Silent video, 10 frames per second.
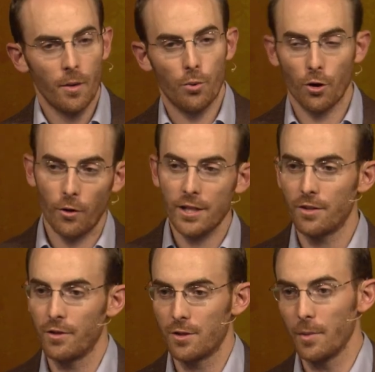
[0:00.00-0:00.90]

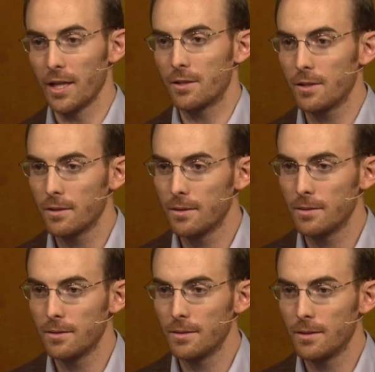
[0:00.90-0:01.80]
progressivism is.
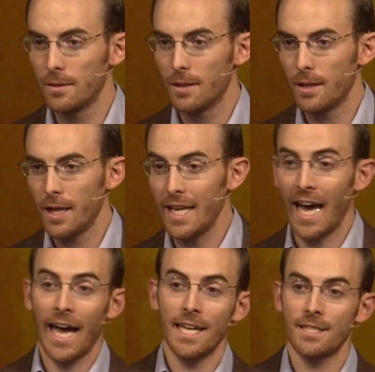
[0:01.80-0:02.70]
He
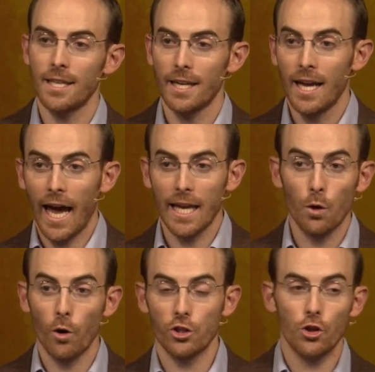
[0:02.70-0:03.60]
hates it, and he
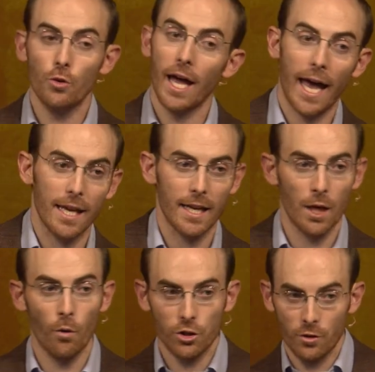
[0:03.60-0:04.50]
wants you to hate it.
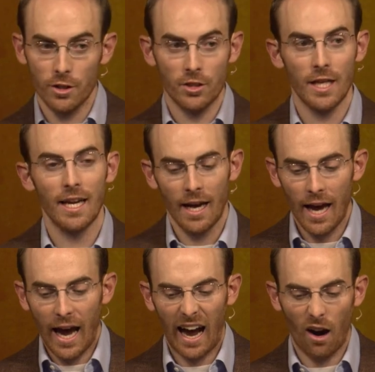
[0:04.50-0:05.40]
He wants you to see
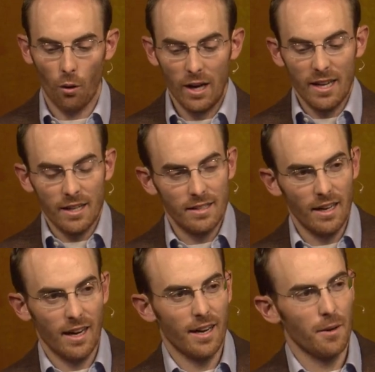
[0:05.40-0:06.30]
how.
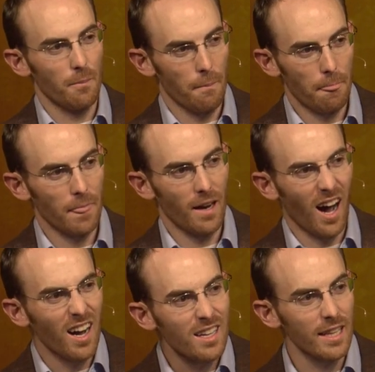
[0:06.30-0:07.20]
Uh,
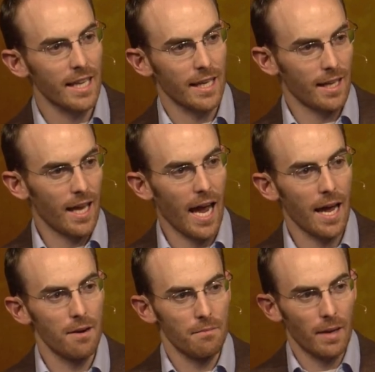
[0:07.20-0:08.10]
ugly
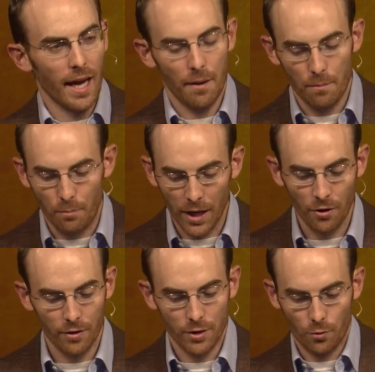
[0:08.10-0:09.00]
and, and
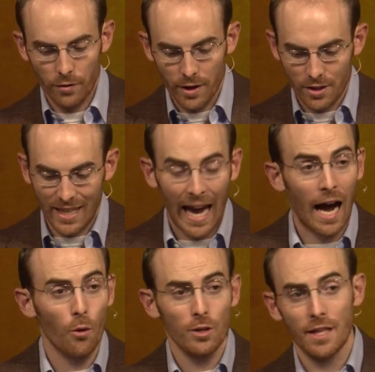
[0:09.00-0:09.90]
bitter, this, this
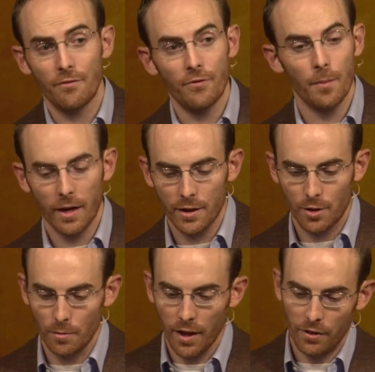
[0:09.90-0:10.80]
cowardly
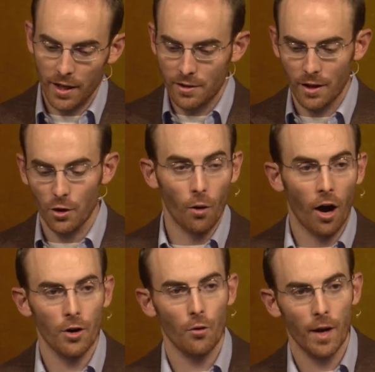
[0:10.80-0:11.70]
feminism that thinks that you
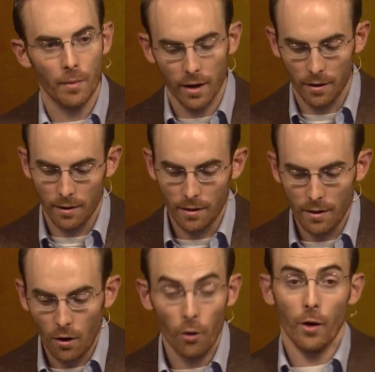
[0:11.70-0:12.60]
honor women,
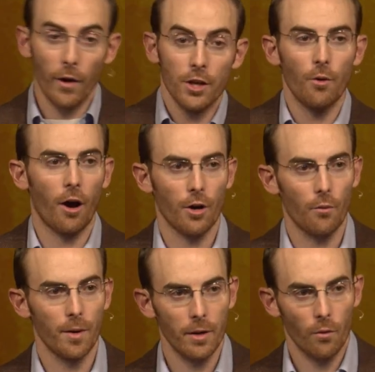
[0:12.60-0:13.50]
or that when you honor
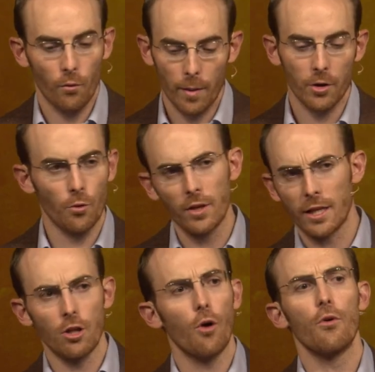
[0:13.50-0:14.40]
women, you're really
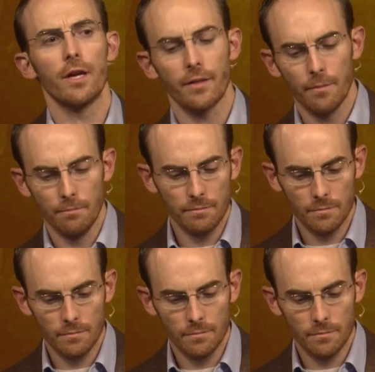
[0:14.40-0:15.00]
lowering them.